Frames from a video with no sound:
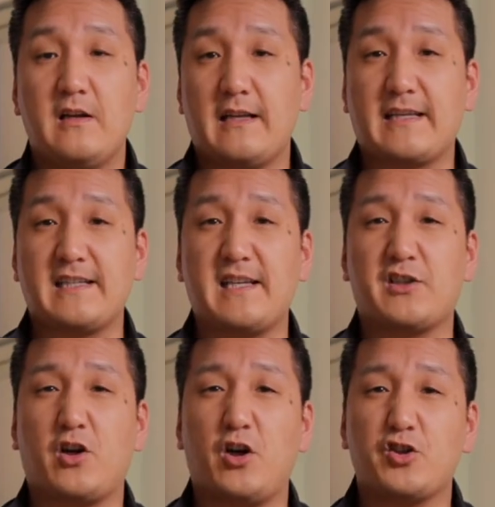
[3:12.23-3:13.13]
Like I said, it's
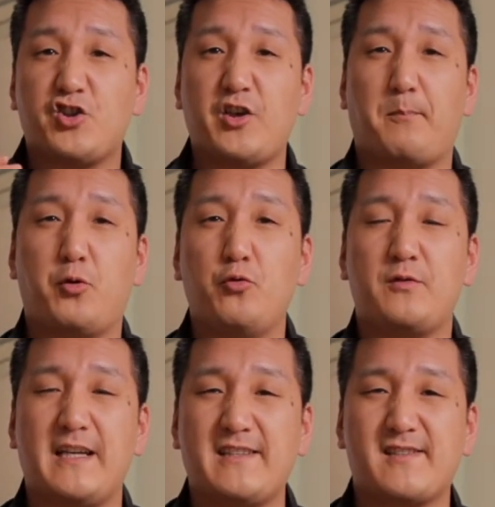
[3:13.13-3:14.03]
called
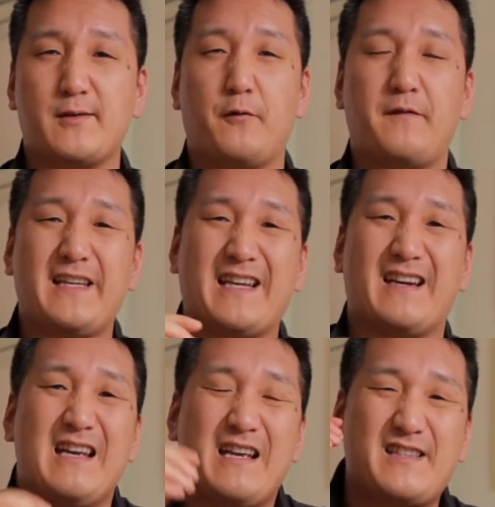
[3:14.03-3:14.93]
Šipon in Slovenia.
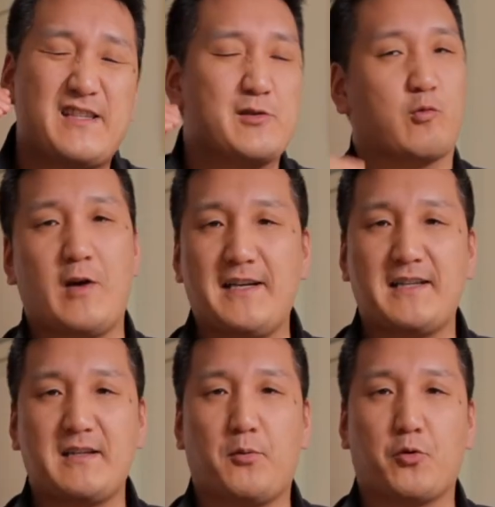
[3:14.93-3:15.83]
This is right on
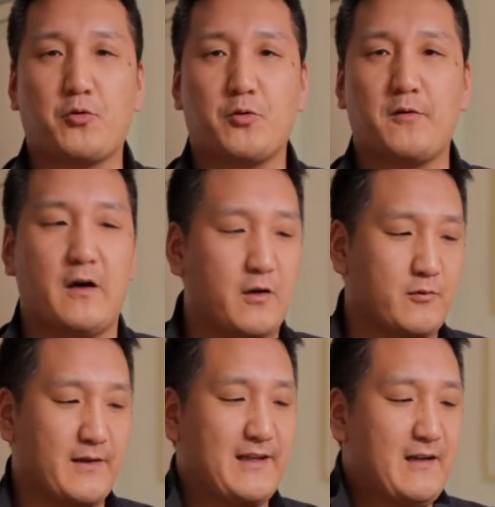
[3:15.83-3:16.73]
the border of Hungary.